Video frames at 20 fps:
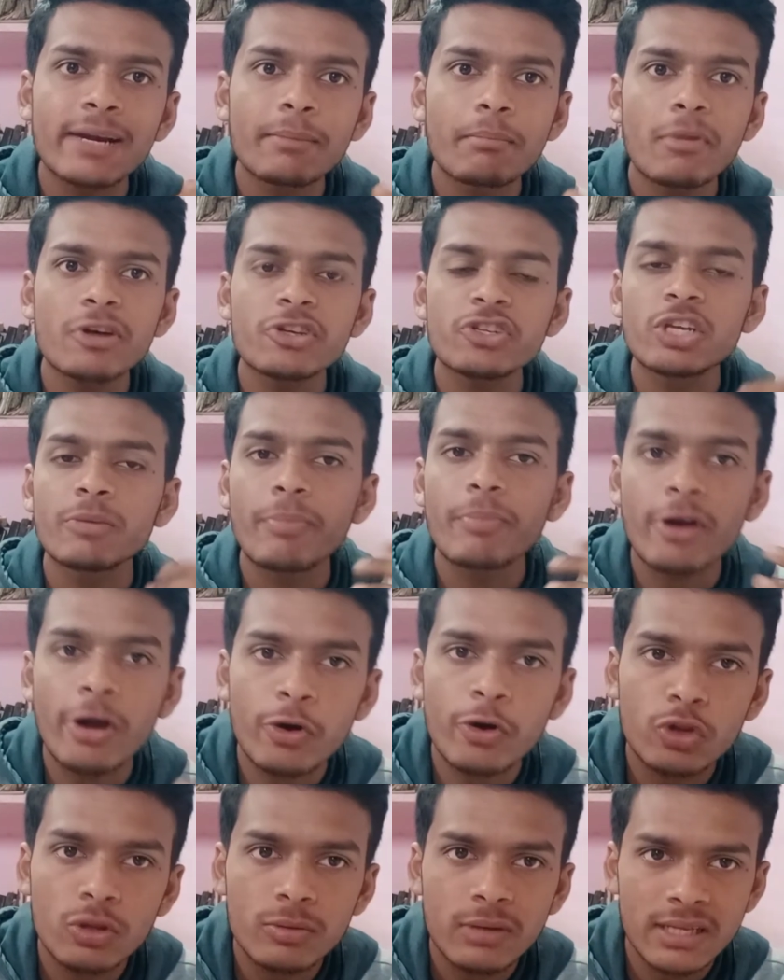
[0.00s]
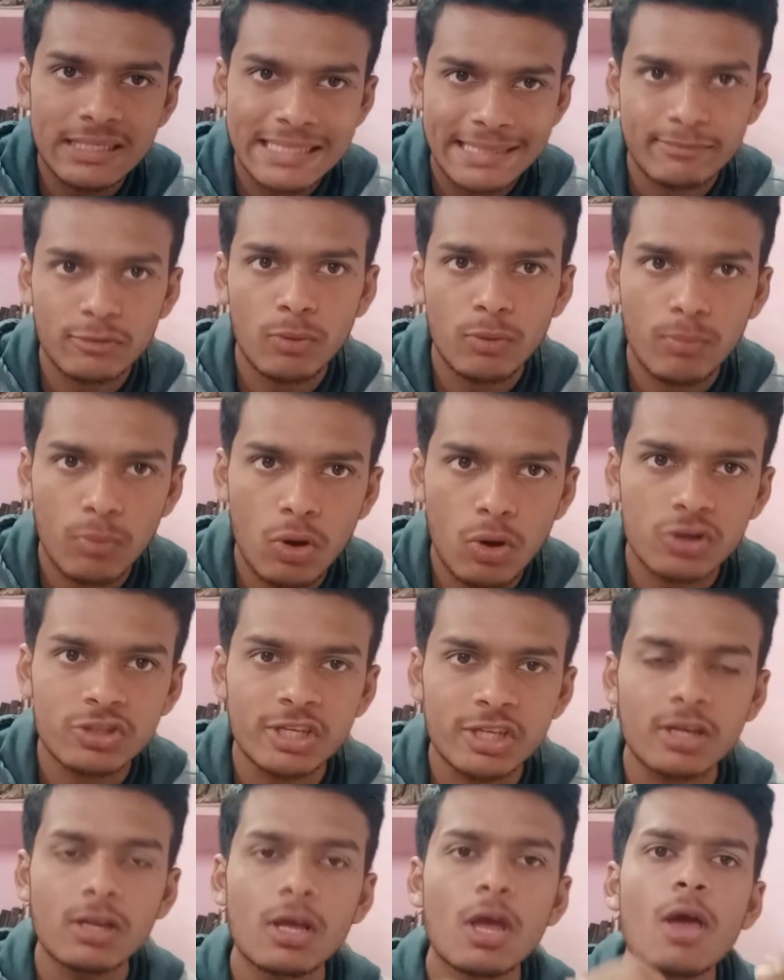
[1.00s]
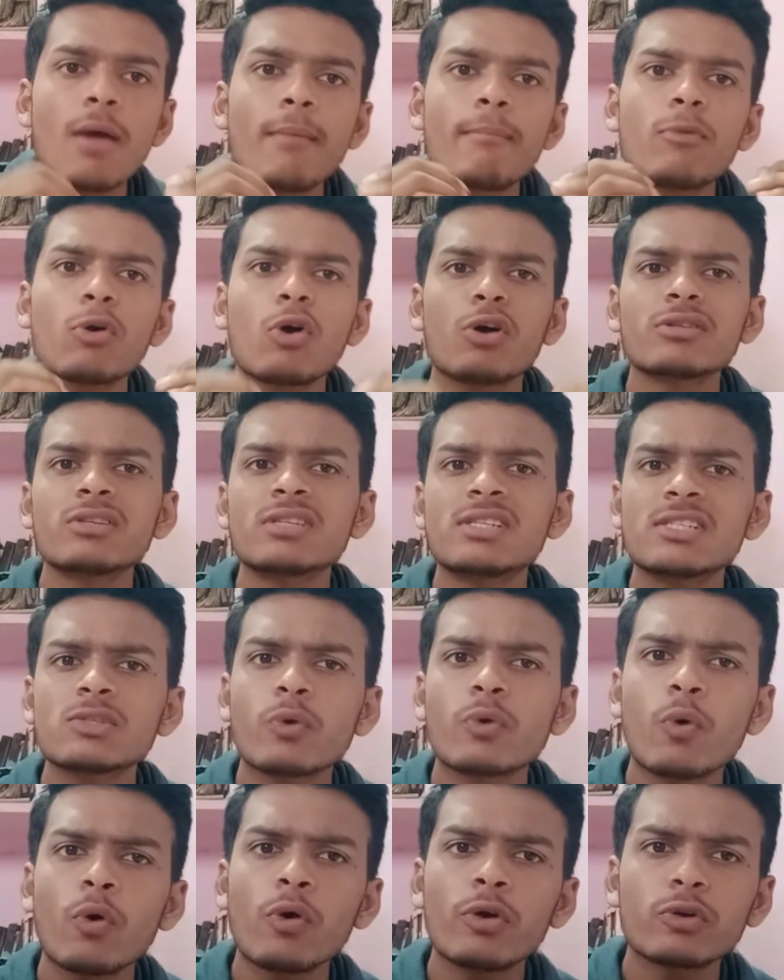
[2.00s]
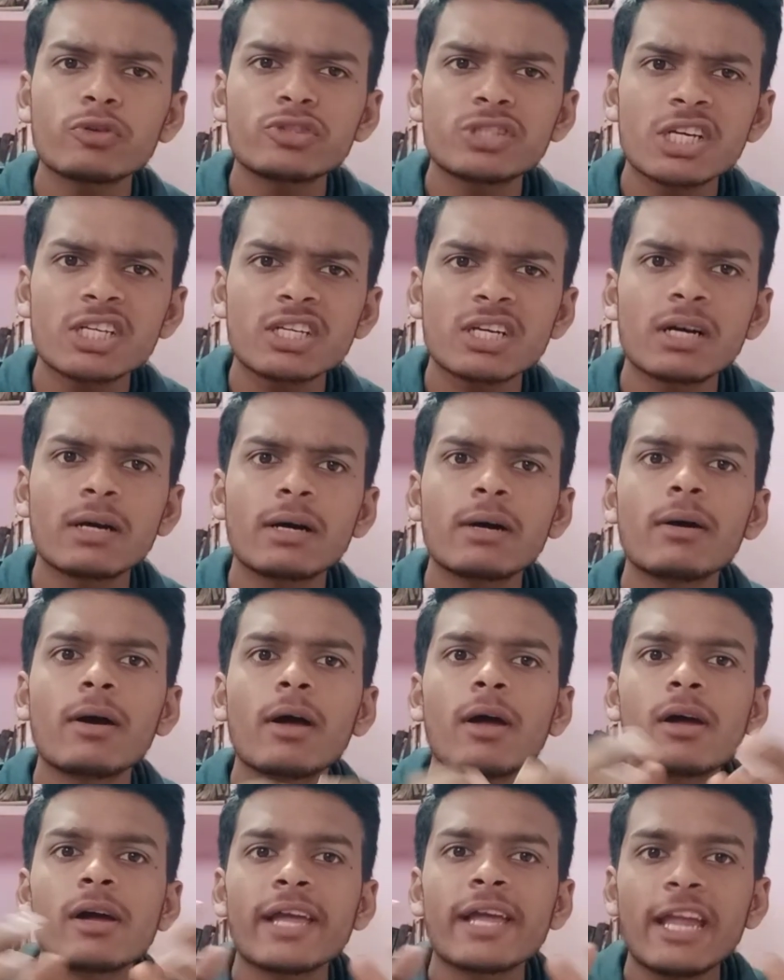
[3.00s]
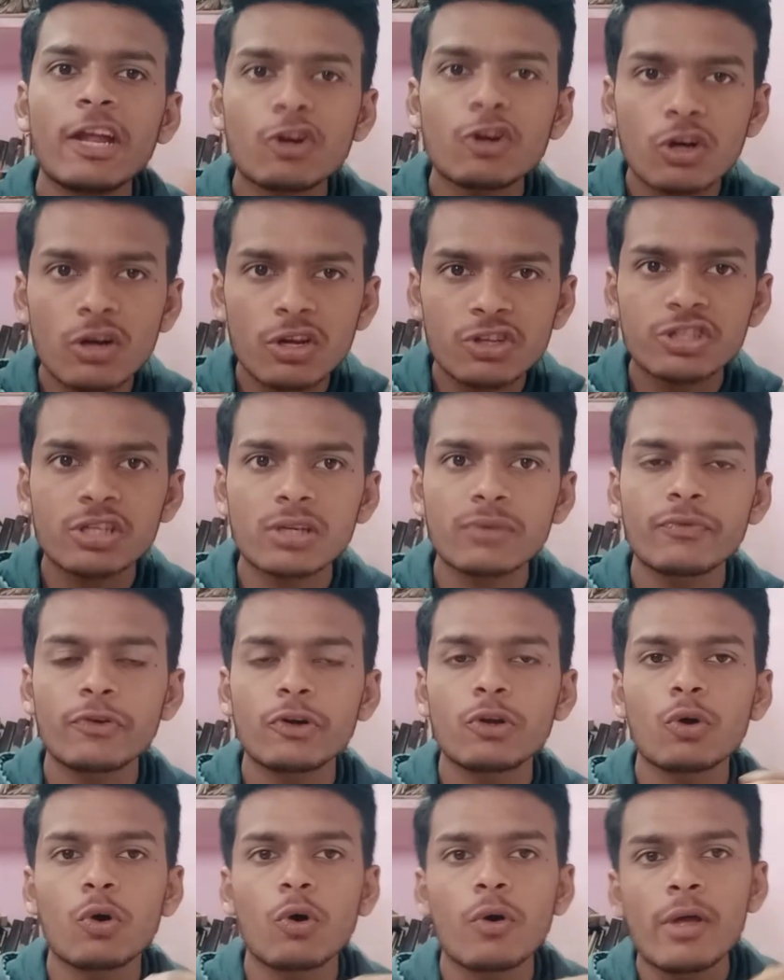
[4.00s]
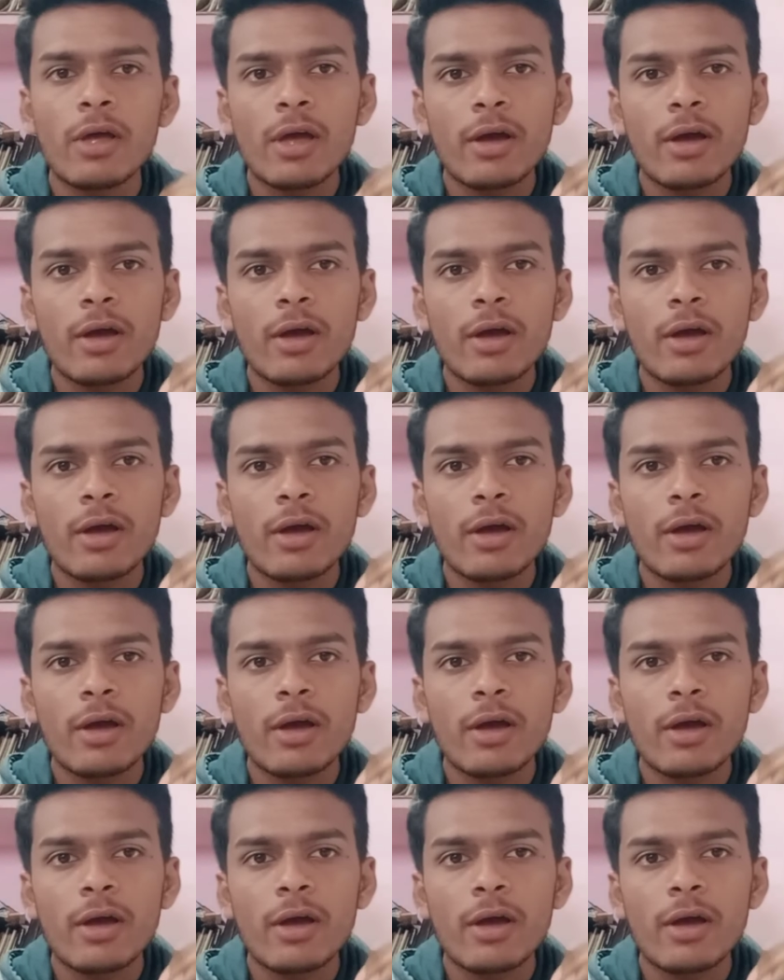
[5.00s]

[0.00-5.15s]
much deeper into the concept of blockchain, because this is going just a introduction video.